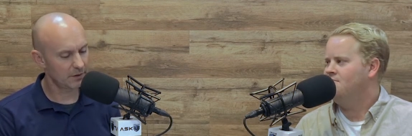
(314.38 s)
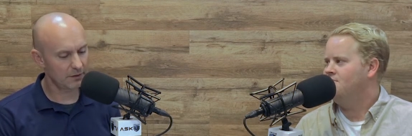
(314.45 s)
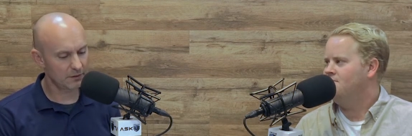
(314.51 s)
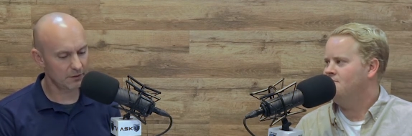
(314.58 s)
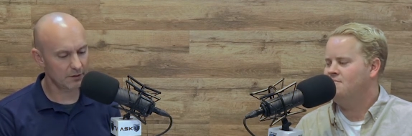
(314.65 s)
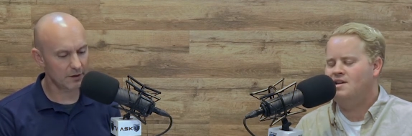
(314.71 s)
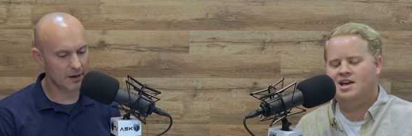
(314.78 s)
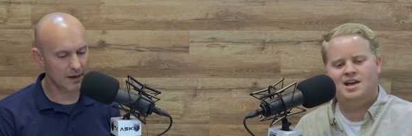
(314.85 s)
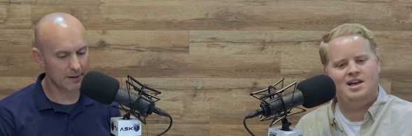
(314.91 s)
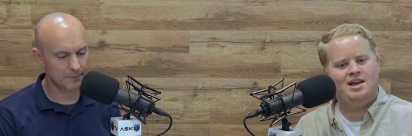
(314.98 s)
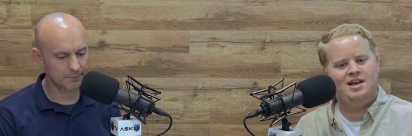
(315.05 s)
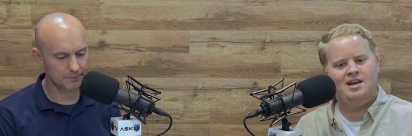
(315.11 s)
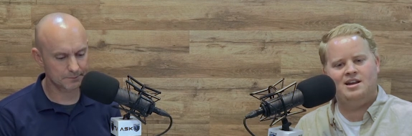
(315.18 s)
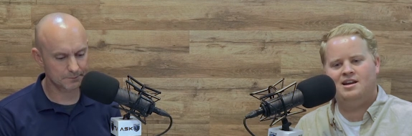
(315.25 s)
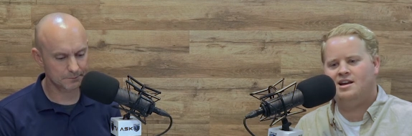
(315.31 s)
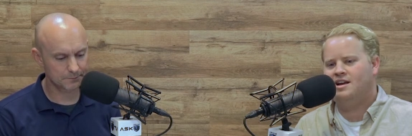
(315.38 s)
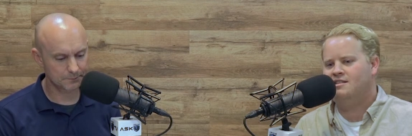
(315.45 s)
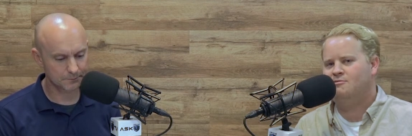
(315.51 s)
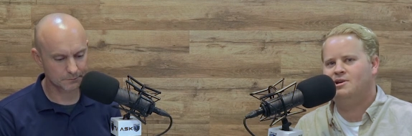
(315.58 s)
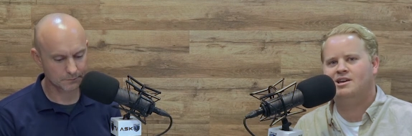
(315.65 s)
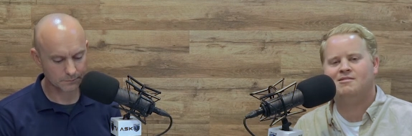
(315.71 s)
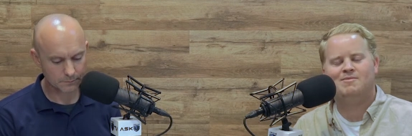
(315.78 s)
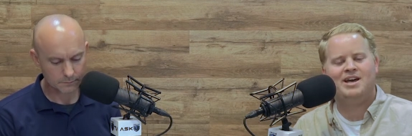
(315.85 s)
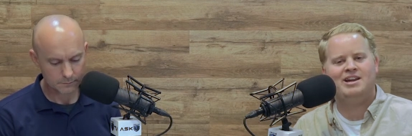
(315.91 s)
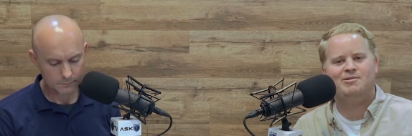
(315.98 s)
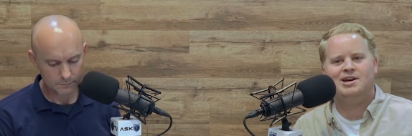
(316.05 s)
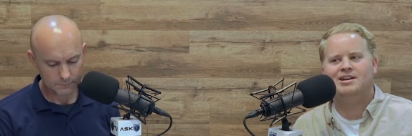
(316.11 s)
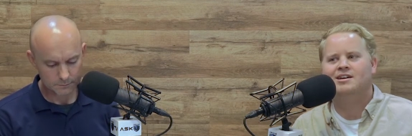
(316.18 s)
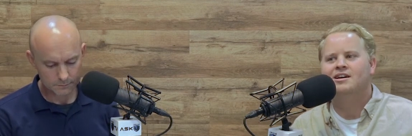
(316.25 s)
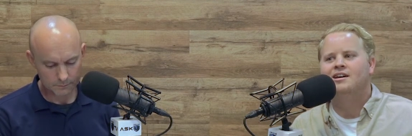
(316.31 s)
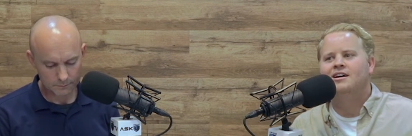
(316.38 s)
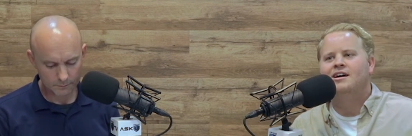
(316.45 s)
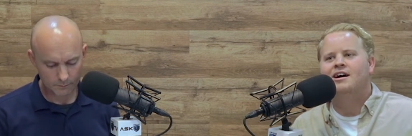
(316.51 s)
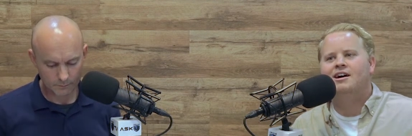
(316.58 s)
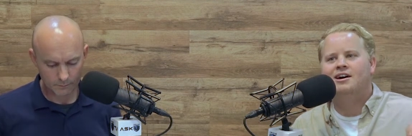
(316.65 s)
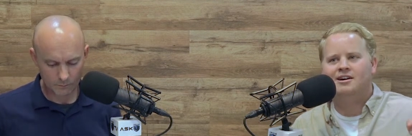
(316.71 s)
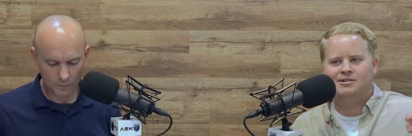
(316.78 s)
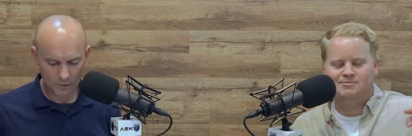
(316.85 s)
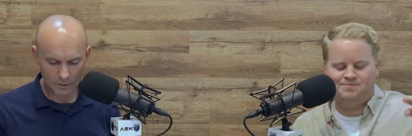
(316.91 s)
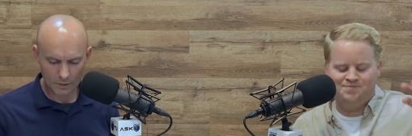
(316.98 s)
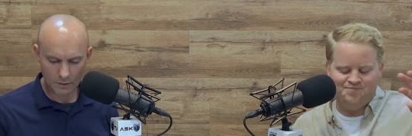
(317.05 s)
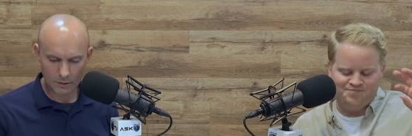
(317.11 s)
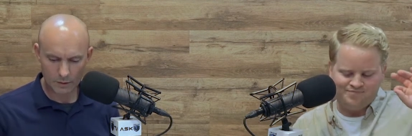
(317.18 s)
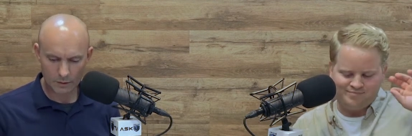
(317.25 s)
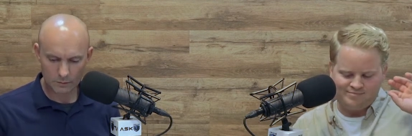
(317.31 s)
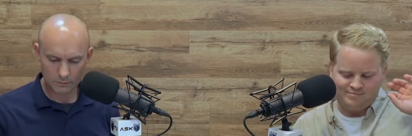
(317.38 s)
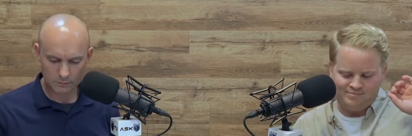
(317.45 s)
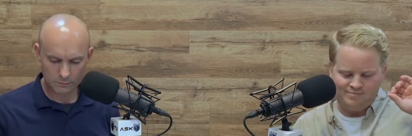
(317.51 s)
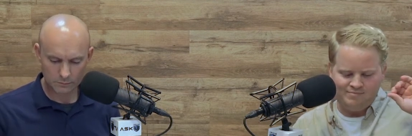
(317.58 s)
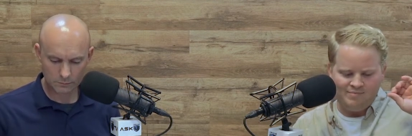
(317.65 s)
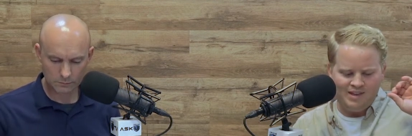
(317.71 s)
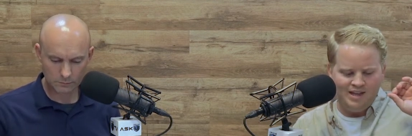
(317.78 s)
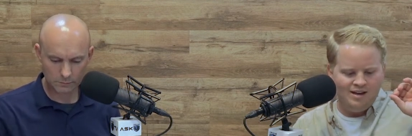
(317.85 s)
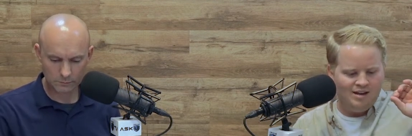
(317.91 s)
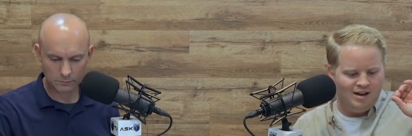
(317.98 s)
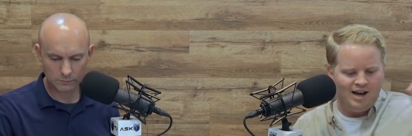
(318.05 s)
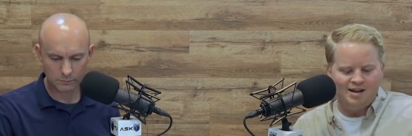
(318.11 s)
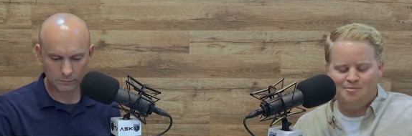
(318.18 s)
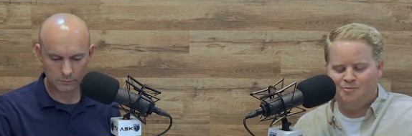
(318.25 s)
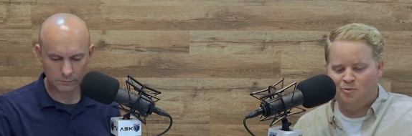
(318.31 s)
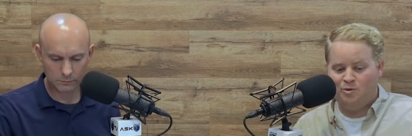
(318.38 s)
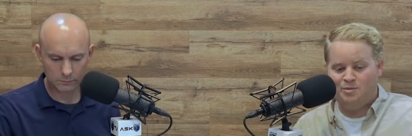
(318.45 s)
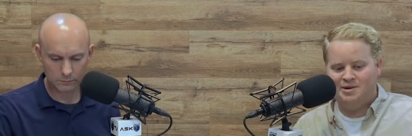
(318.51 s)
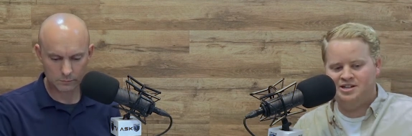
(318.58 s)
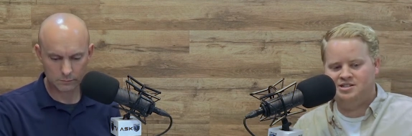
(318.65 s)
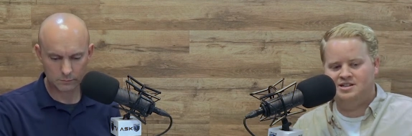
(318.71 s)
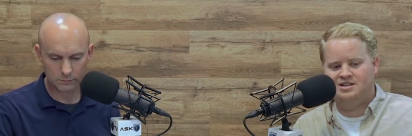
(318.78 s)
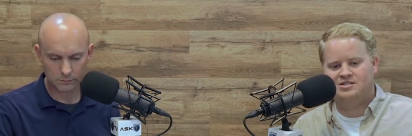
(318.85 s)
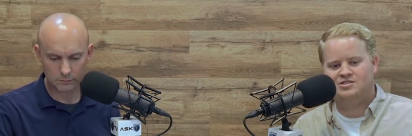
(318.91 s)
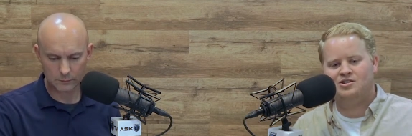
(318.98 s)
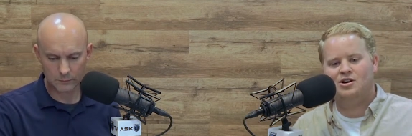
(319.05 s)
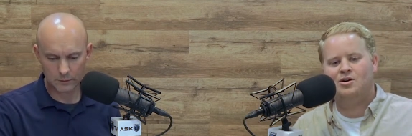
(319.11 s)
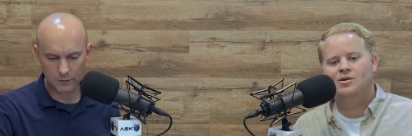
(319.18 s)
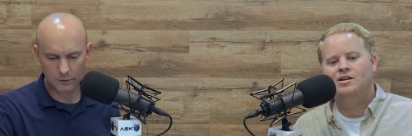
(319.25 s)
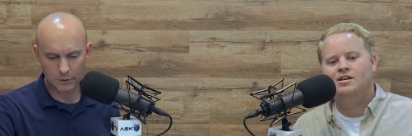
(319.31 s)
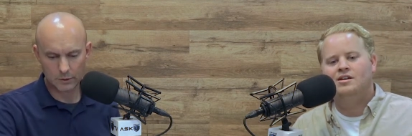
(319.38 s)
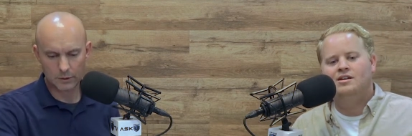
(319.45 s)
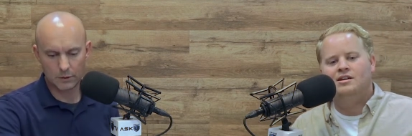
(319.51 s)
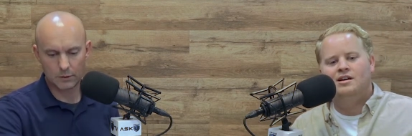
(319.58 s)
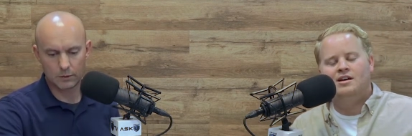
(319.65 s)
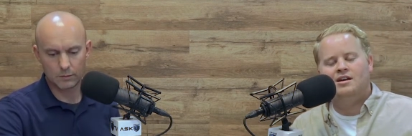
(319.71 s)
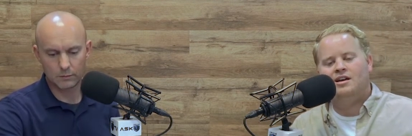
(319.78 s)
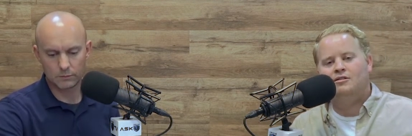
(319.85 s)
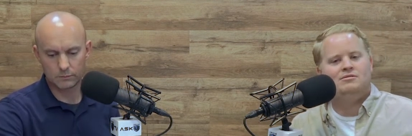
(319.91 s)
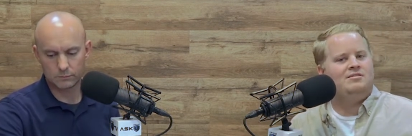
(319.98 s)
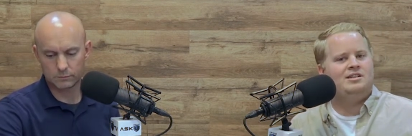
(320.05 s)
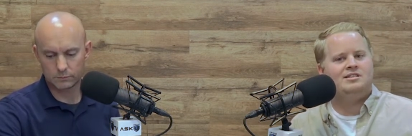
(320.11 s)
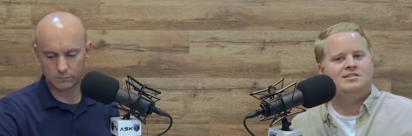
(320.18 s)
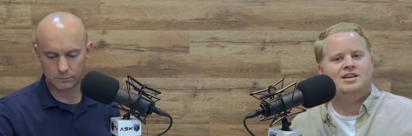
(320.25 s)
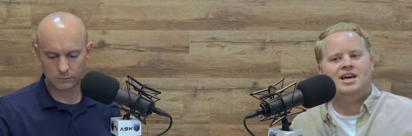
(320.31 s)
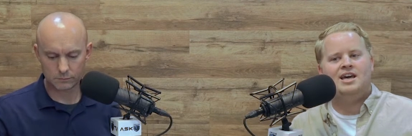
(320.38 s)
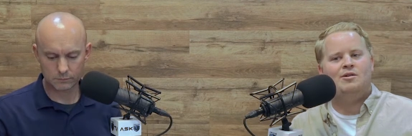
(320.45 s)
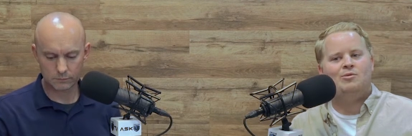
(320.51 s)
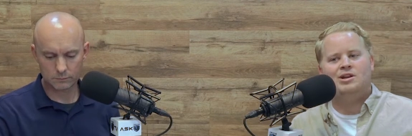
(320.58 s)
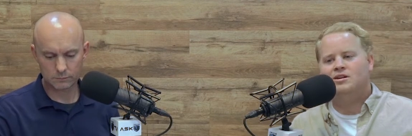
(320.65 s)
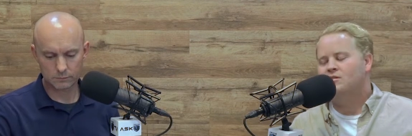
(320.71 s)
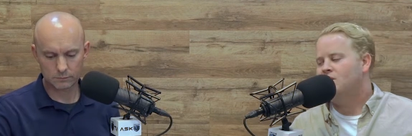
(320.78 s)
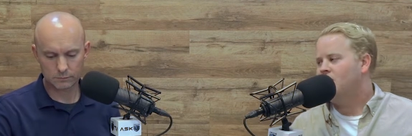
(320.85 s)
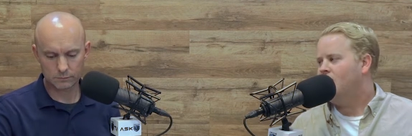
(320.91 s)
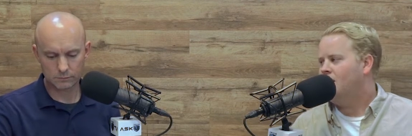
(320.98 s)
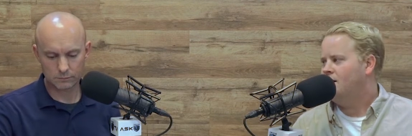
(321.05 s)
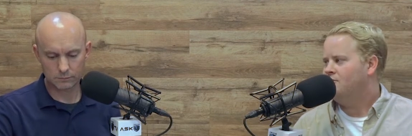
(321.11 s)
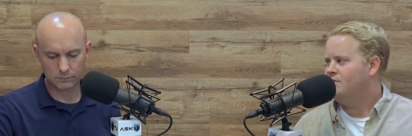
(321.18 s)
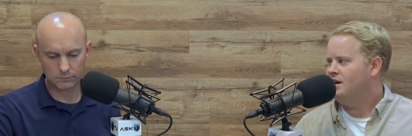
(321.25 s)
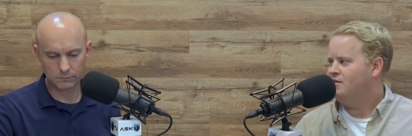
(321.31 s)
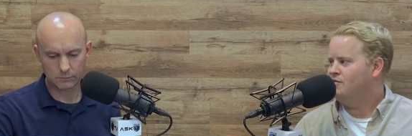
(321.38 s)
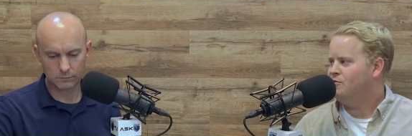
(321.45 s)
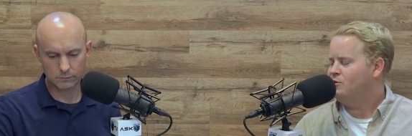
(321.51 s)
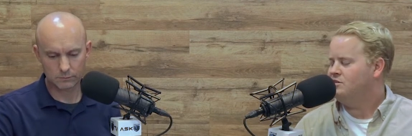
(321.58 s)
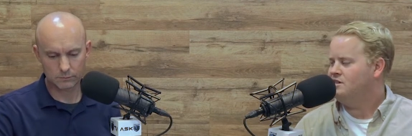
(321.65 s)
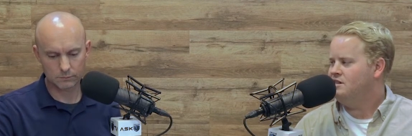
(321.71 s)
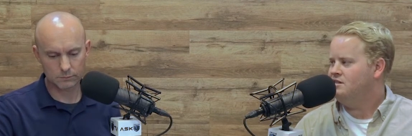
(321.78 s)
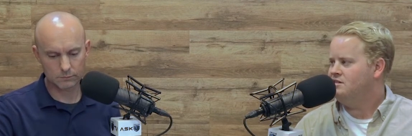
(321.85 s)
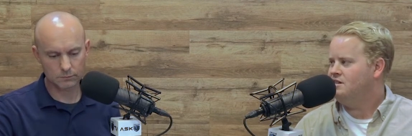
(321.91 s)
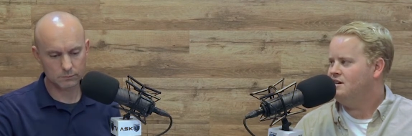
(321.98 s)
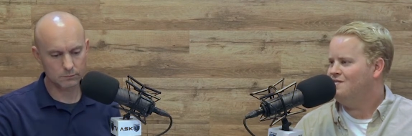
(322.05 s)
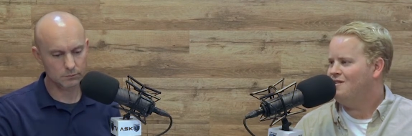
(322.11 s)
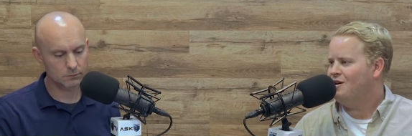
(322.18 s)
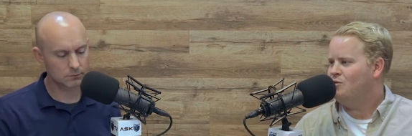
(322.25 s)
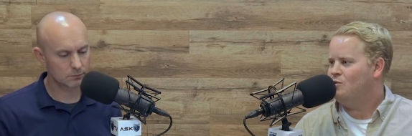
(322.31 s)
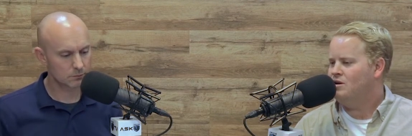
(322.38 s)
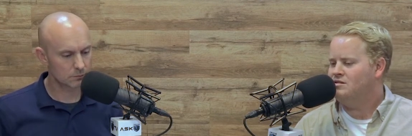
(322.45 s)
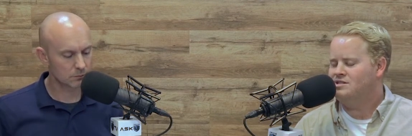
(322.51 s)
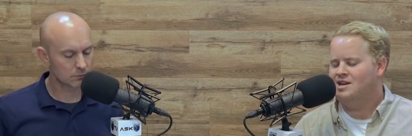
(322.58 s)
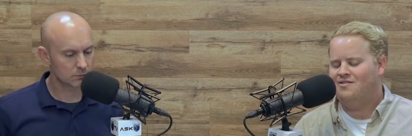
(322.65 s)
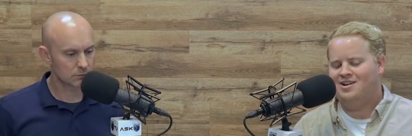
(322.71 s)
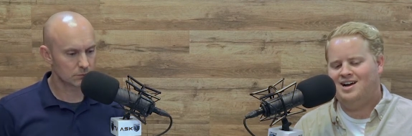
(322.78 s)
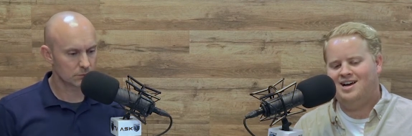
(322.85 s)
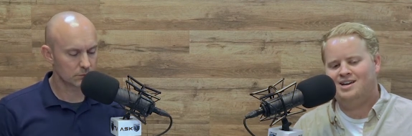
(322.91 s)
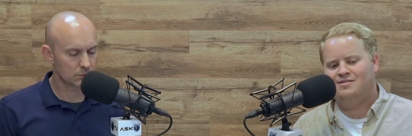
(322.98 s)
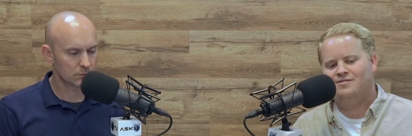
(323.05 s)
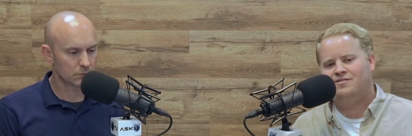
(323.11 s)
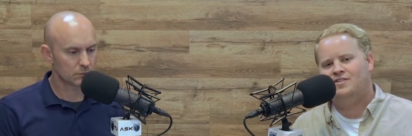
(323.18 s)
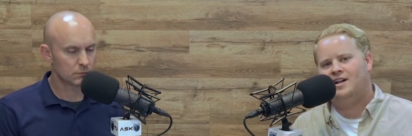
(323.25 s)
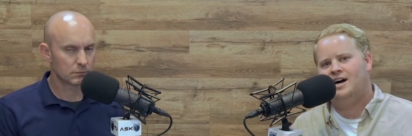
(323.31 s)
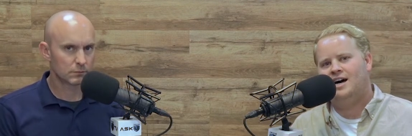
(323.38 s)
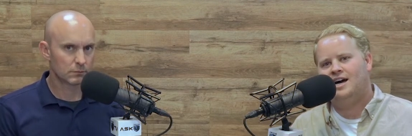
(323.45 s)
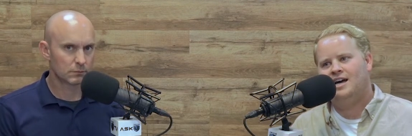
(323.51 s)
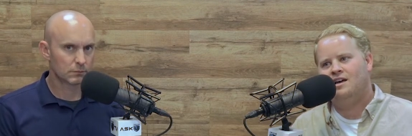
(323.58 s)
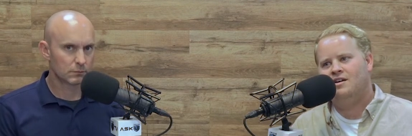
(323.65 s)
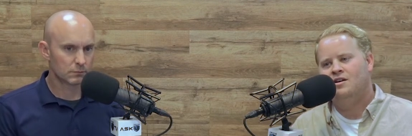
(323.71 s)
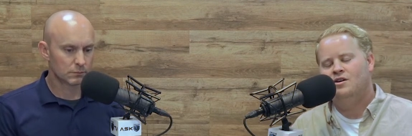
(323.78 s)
Speaker 1: He's a good guy. Any day of the week. Anyway, um, I, we mentioned this. So uh, let's say we know the law, right? 14 CFR 107. I can fly